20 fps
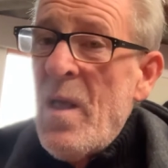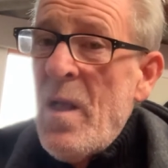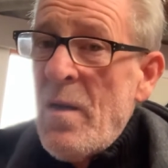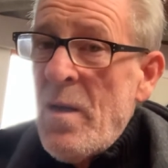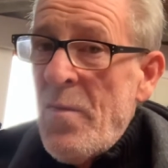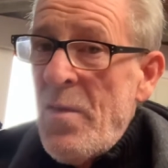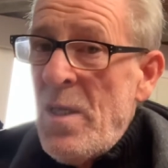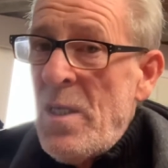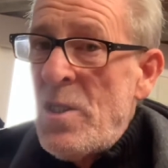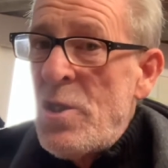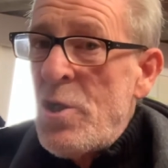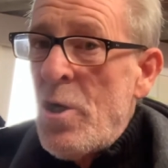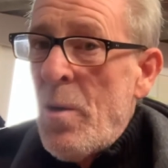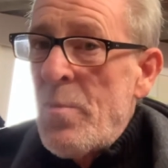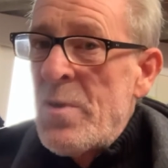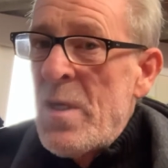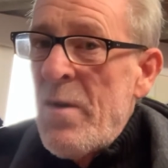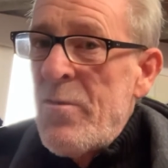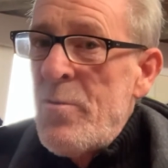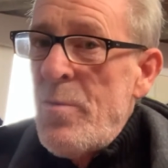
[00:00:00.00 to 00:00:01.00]
Now, these
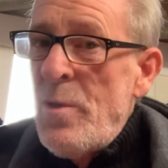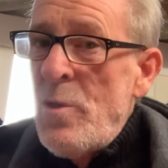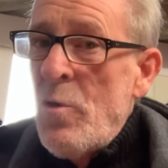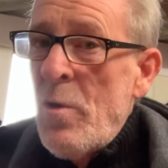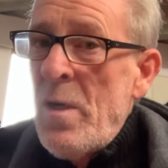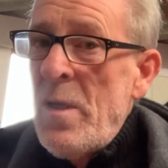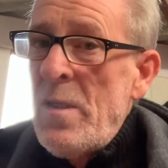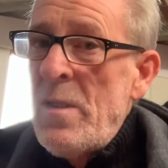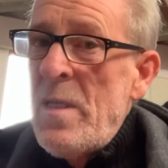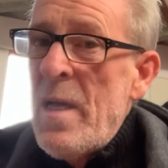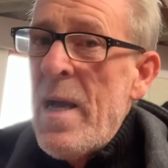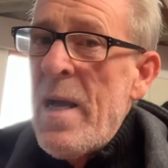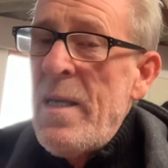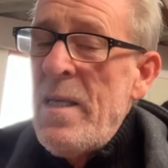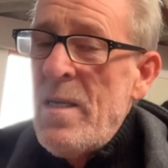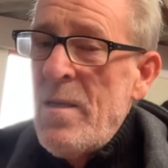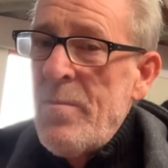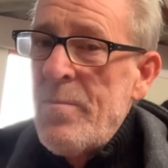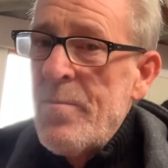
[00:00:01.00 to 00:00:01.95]
jobs have to be done in a day.